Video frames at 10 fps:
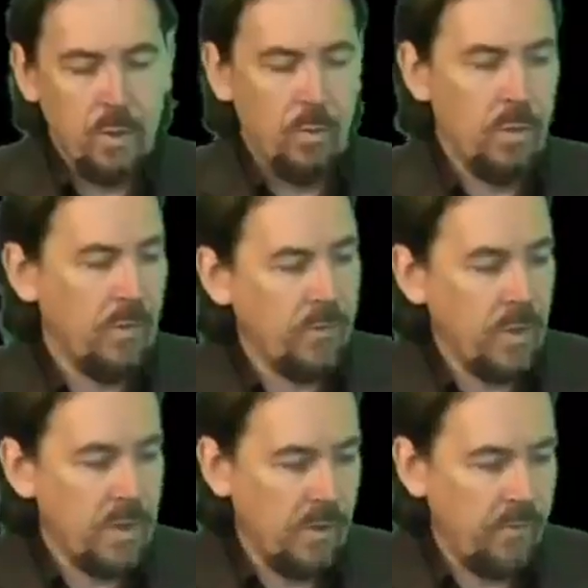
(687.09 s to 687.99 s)
So what I've
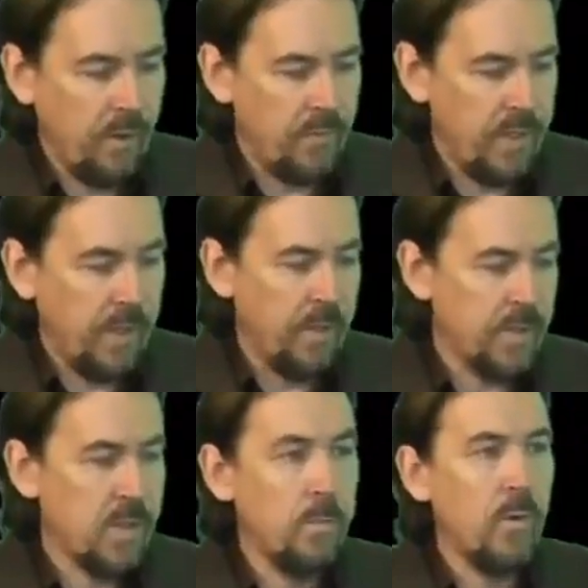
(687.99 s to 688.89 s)
done is I've, I've taken
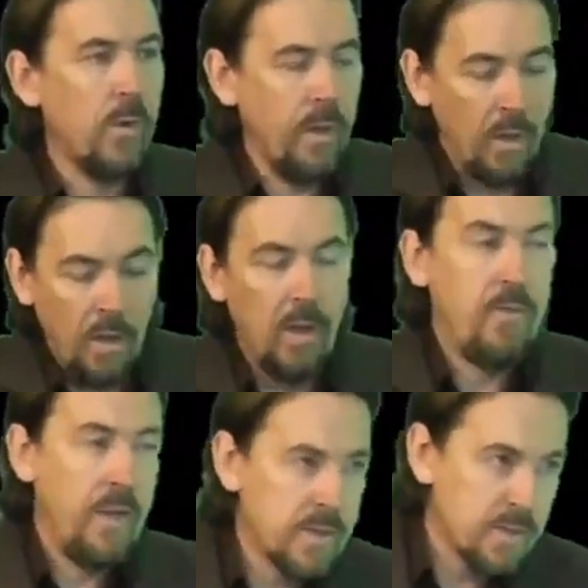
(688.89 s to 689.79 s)
a summary
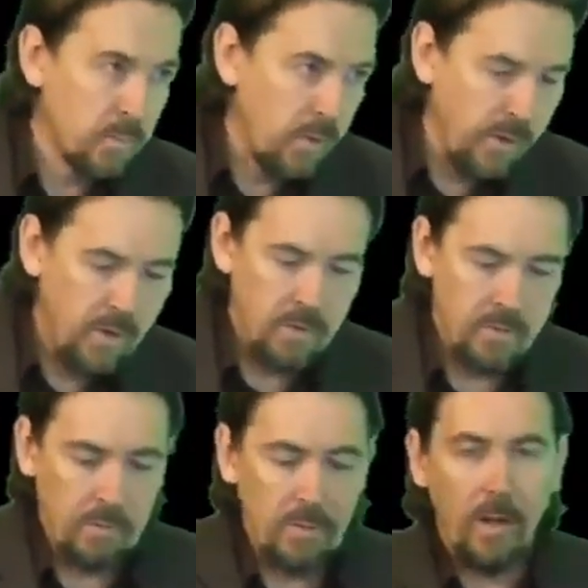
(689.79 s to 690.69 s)
of his summary,
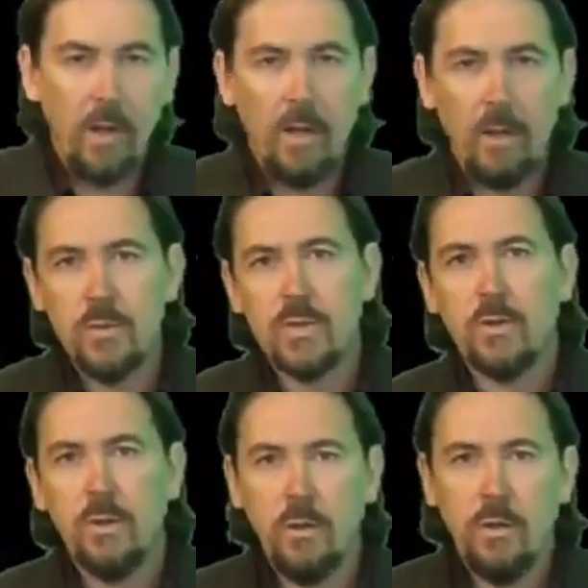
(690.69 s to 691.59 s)
okay, mm-hmm. and I'm
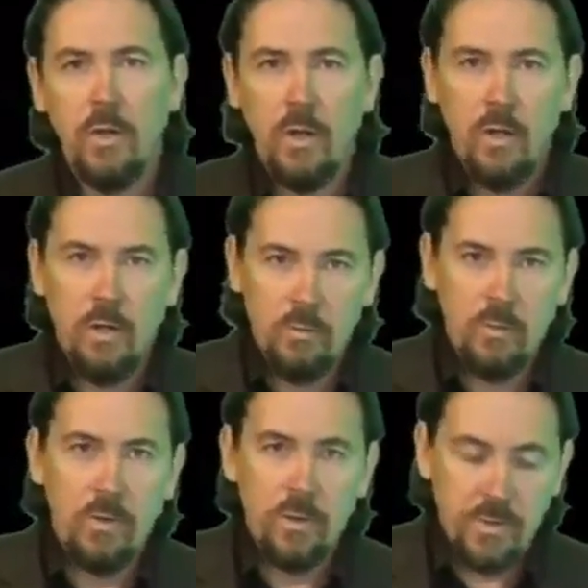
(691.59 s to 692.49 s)
just going to
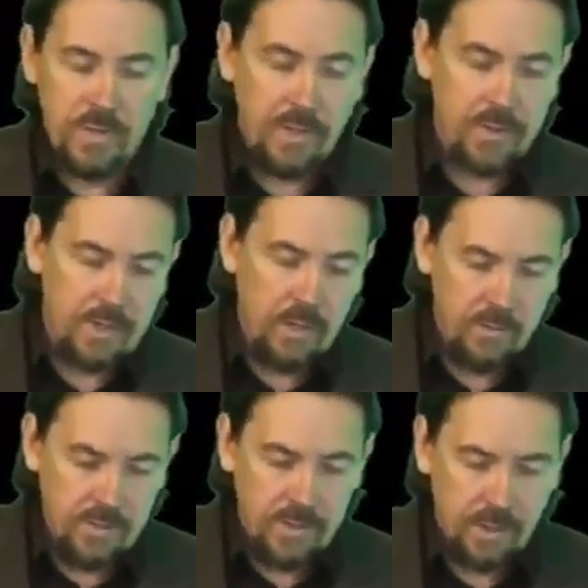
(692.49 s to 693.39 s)
we're going to do a section
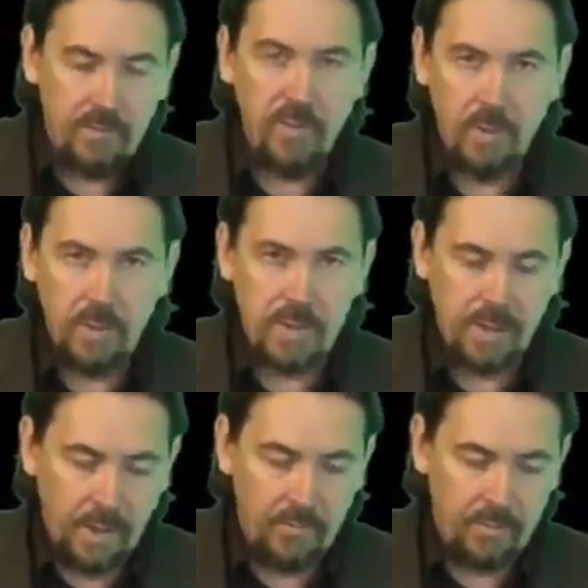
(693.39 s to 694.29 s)
now. This will take a few minutes
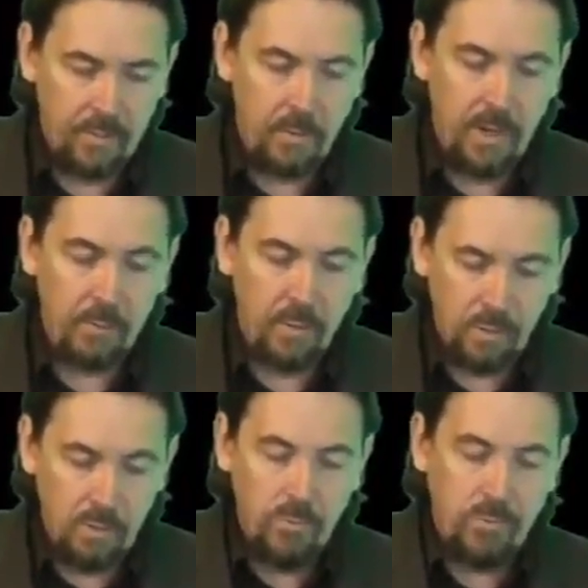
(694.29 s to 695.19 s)
to get through. Where I'm going
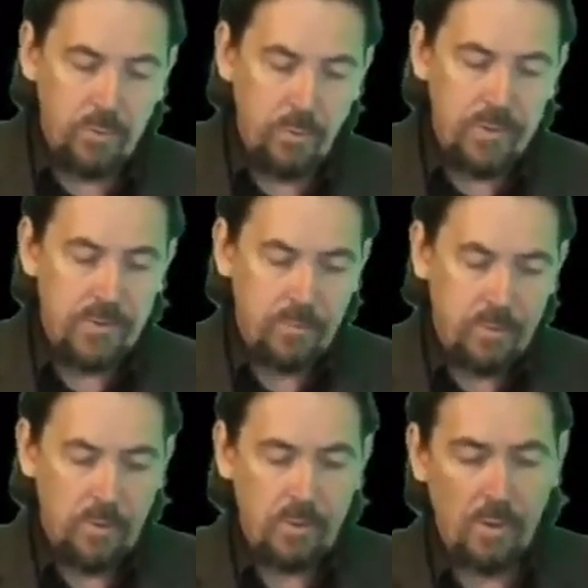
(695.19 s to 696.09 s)
to go through each of the
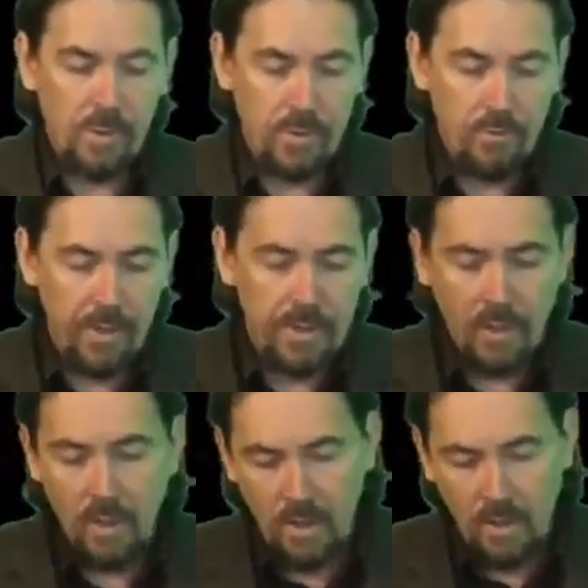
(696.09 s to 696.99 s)
protocols and
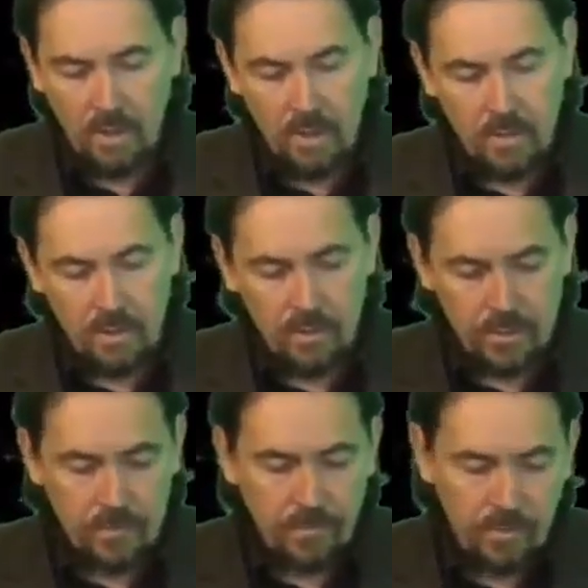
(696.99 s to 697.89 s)
read a,